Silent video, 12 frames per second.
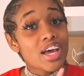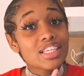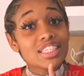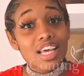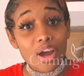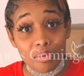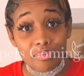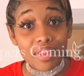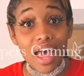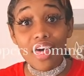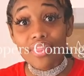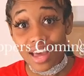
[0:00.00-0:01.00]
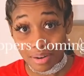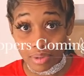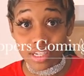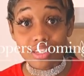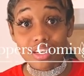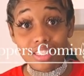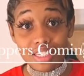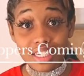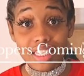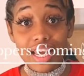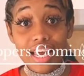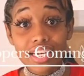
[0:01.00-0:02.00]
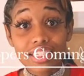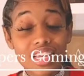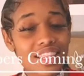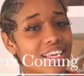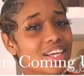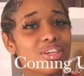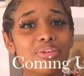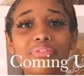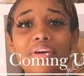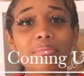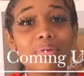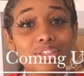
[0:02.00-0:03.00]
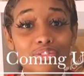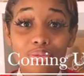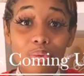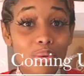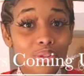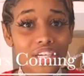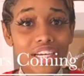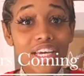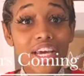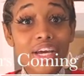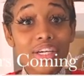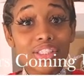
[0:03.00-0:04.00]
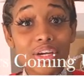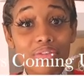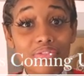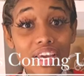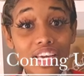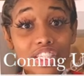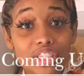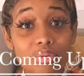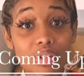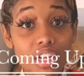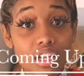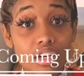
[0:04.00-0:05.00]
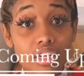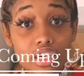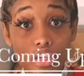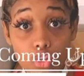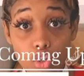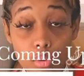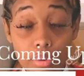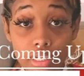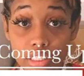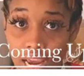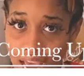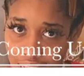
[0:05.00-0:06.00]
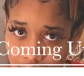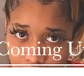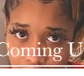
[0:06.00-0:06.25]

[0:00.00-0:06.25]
So So that brings us to the end. Thank you very much for watching. Don't forget to like, comment and